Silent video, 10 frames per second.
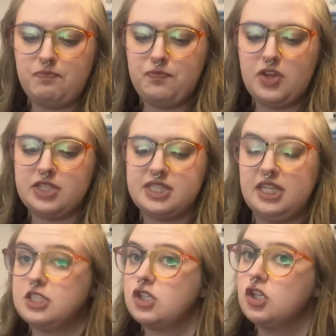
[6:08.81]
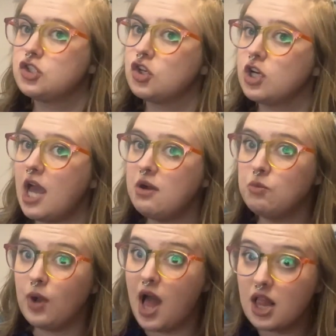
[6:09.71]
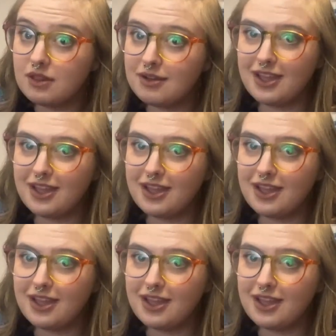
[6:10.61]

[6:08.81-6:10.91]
I'm not saying it's gonna turn out well.